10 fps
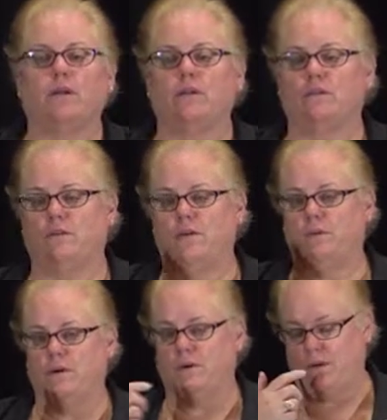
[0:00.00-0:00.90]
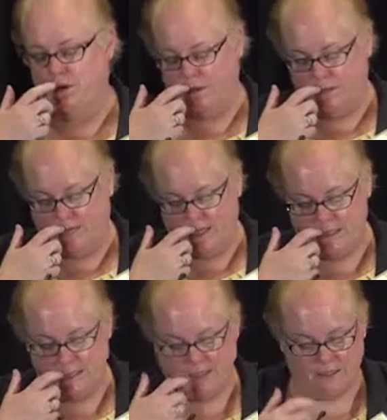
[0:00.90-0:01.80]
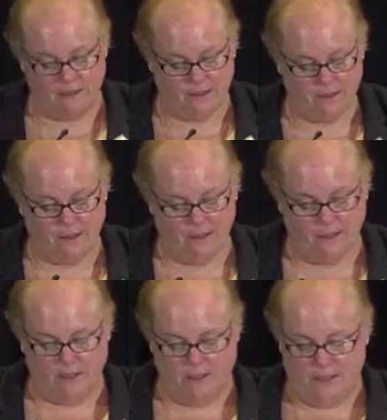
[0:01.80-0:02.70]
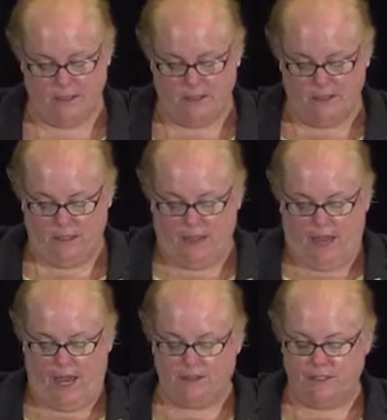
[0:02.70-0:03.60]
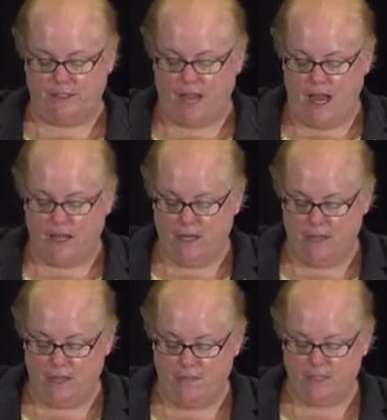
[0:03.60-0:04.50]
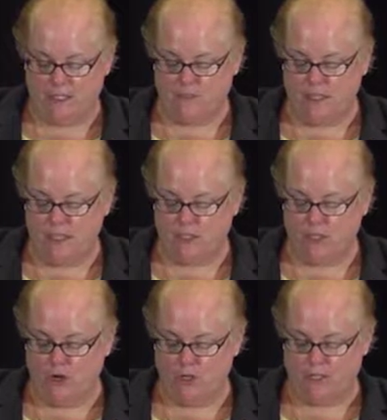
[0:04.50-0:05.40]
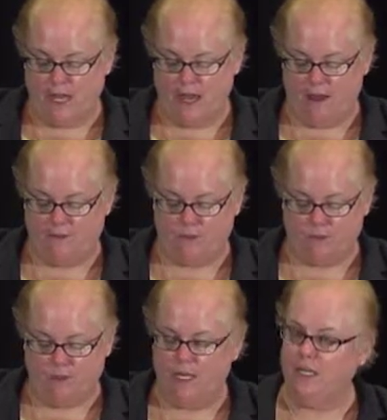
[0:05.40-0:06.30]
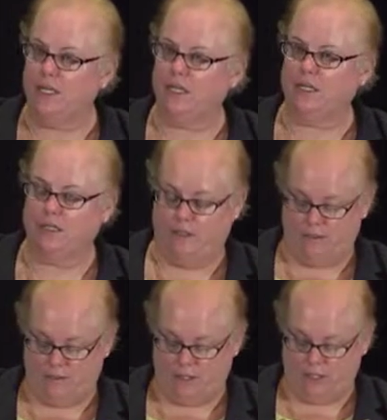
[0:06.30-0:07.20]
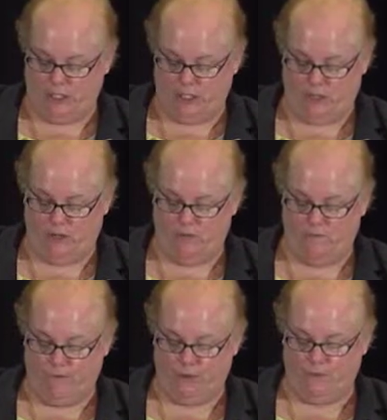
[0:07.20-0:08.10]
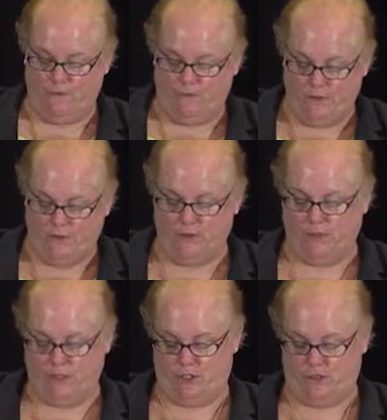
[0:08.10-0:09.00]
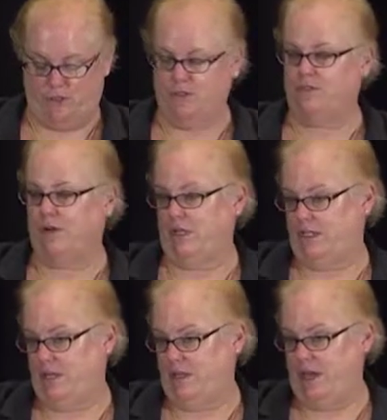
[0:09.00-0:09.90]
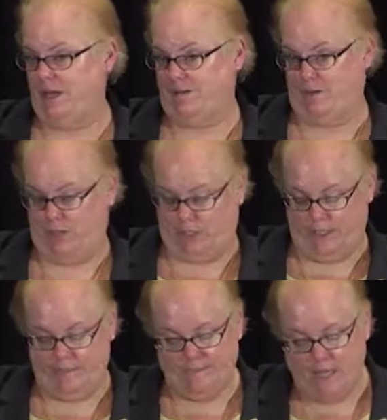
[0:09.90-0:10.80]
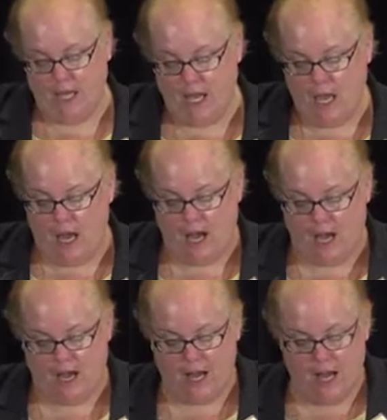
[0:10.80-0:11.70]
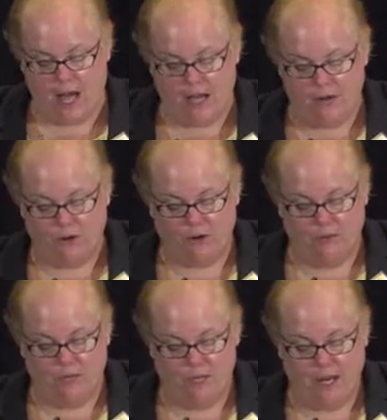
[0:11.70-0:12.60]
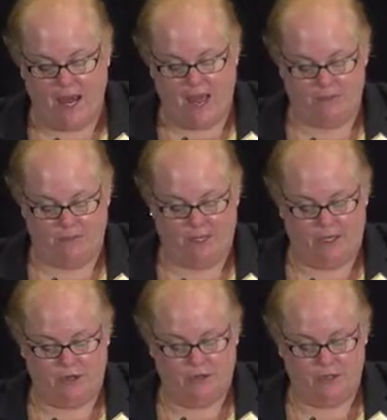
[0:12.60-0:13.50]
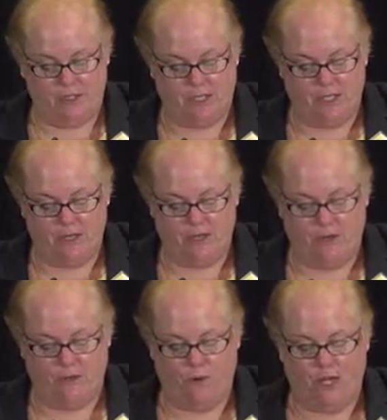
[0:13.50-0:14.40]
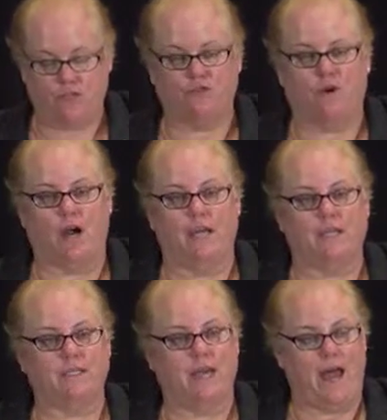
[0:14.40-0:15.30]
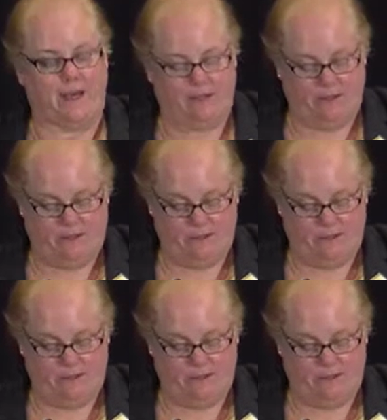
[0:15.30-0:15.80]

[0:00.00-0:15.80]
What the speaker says: So keep your coding devices. At the SOC, Mrs. P is noted to have 3 clear fluid-filled blisters, try to say that quickly, on her mid-abdomen. Her skin is otherwise dry and intact.